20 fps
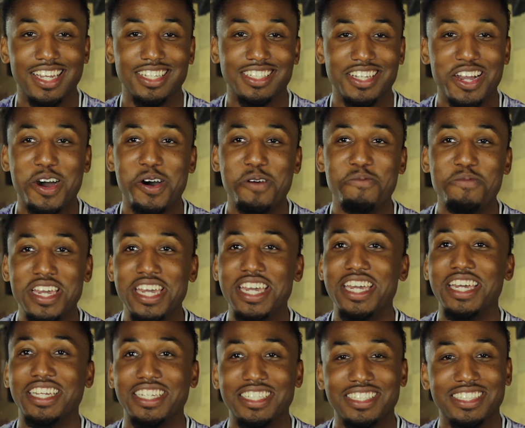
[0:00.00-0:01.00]
it's all
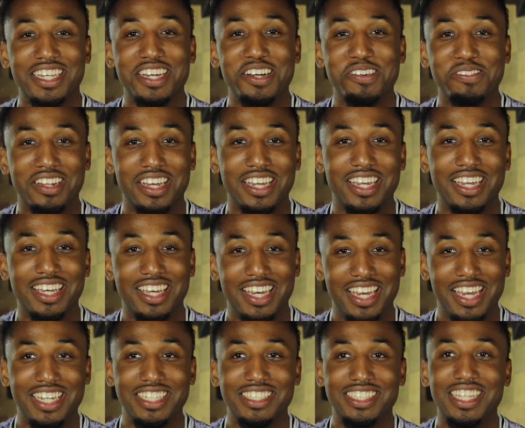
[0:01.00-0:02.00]
big and stuff, like
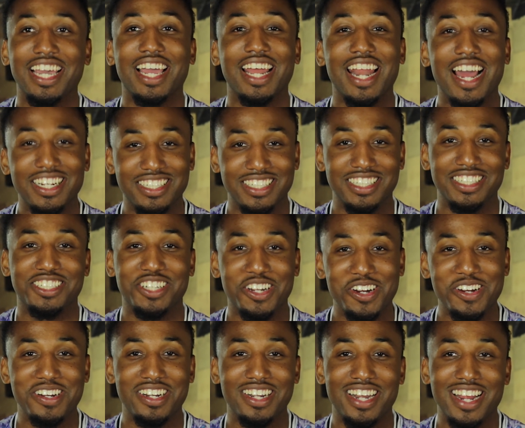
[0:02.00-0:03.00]
sticking out your
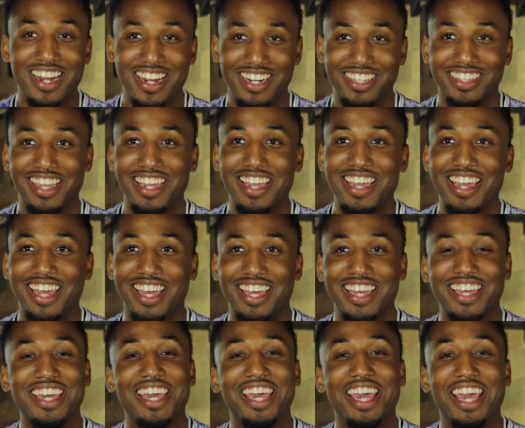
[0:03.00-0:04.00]
shirt and
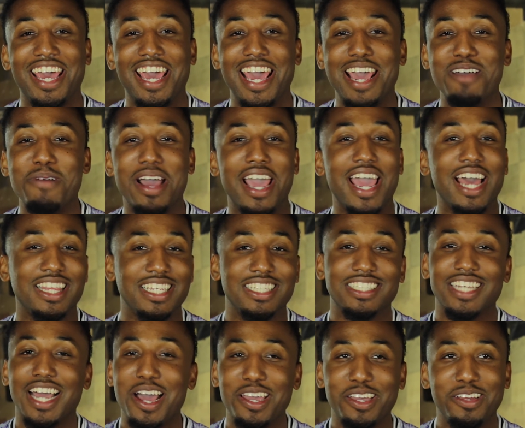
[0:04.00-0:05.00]
everything. And at the
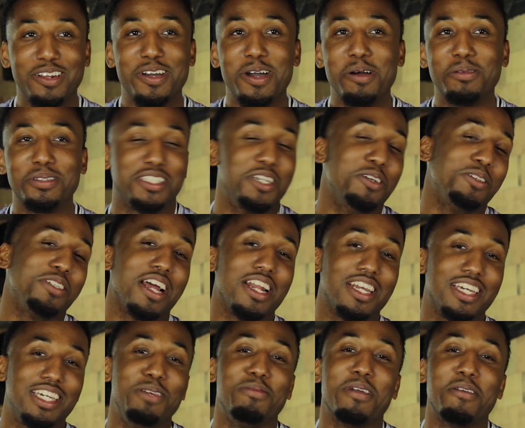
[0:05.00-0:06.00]
time, you know, I'm still trying
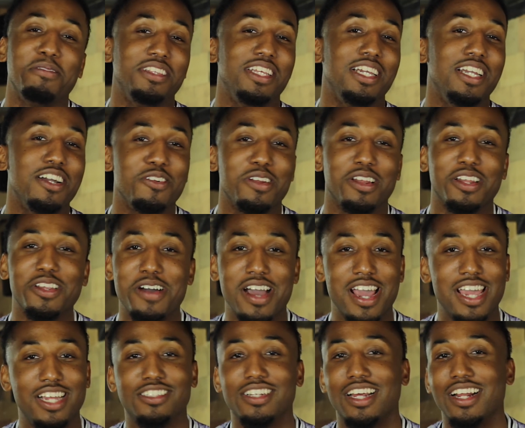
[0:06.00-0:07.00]
to keep everything on the low.
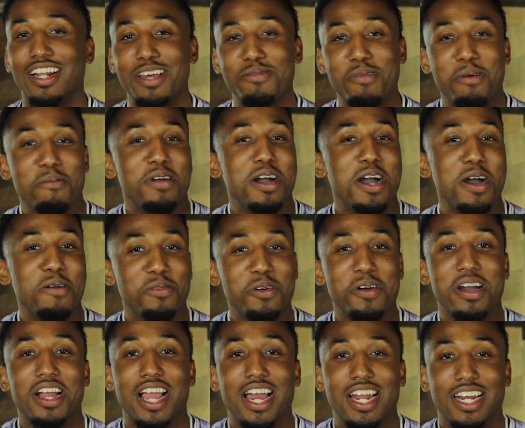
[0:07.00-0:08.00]
I ain't trying to let my mom know
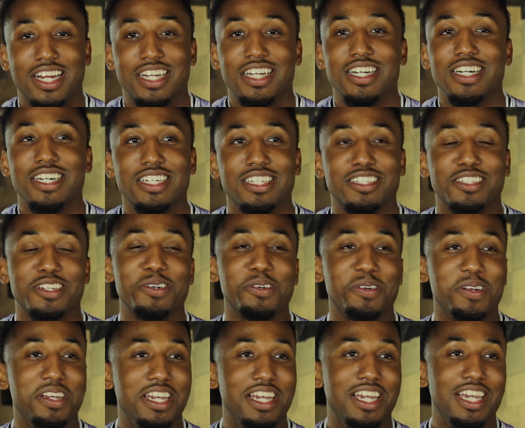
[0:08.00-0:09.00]
I got a gun. So,
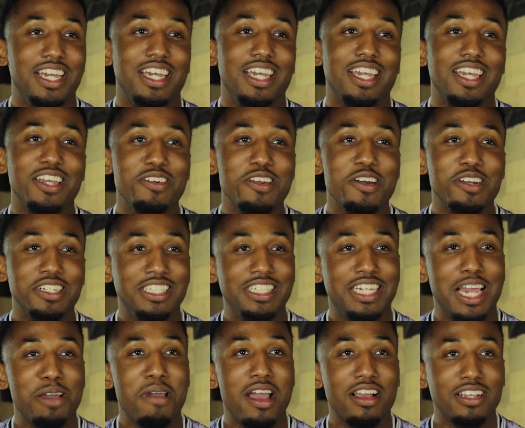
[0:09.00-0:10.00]
you know, she
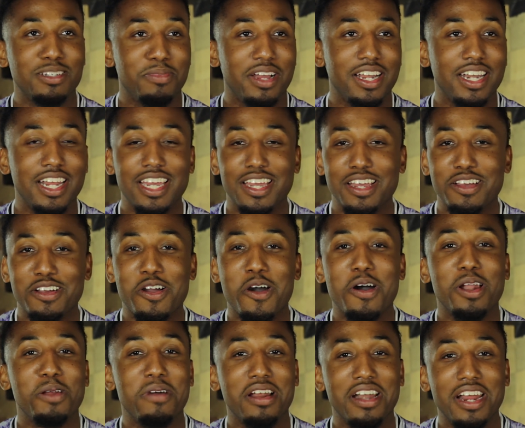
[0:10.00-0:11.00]
kept asking my name,
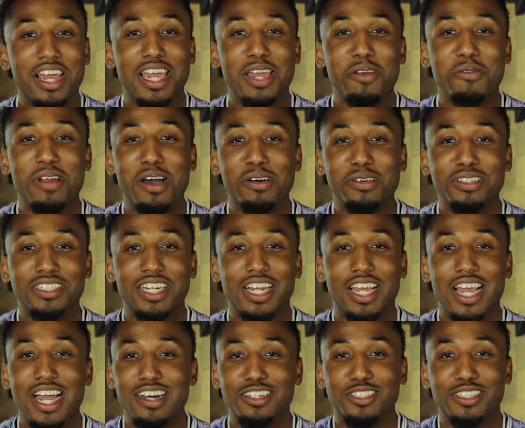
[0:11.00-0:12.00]
calling my name when I was in the
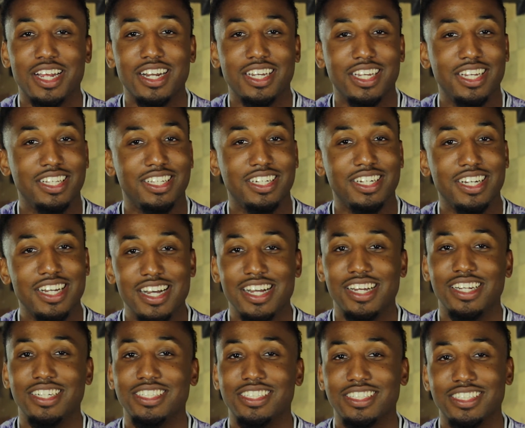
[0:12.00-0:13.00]
house trying to get the
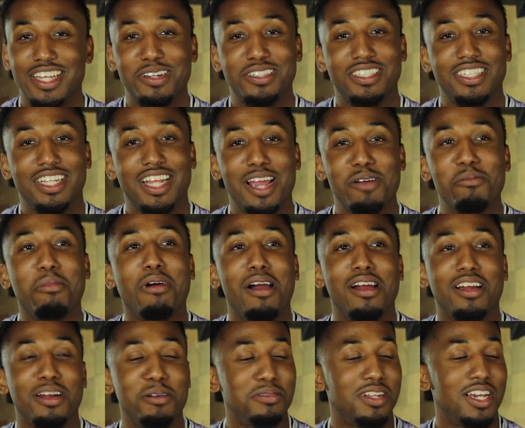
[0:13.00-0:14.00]
gun and stuff. She's like,
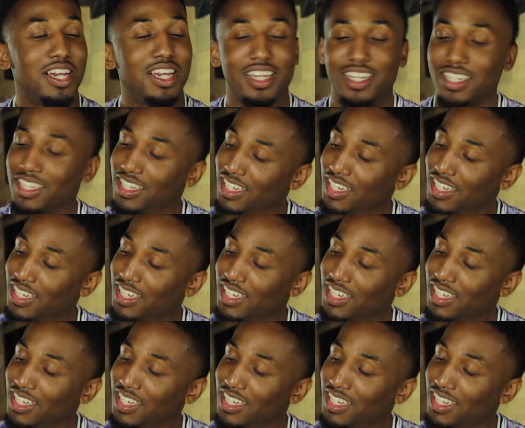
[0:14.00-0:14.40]
Mark. I'm like,